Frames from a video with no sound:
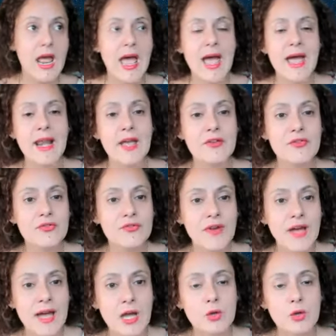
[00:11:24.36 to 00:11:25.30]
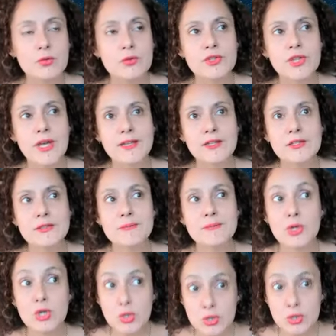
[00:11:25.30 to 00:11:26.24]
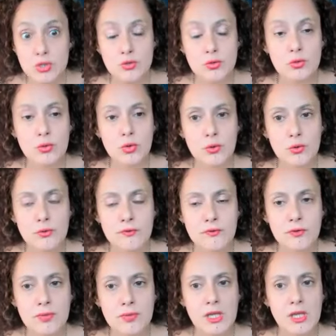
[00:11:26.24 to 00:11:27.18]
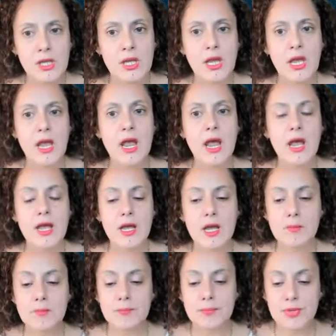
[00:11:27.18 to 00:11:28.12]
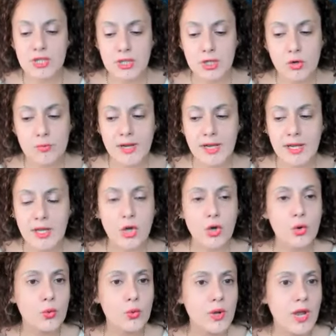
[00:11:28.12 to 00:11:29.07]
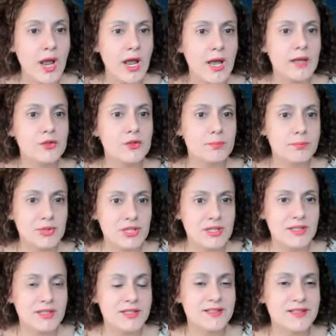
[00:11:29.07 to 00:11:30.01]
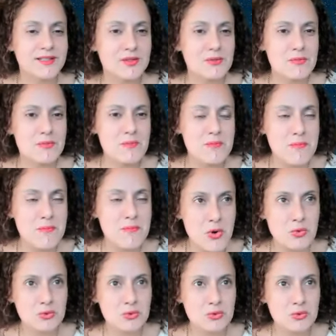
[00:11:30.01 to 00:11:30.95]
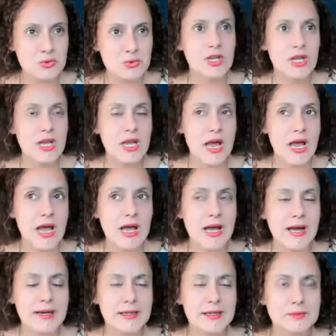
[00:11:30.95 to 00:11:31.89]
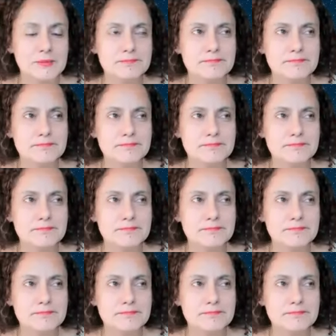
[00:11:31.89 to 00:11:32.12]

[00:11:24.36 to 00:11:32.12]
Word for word: And I found that spiritual growth for me, being on my own, has been most. Uh,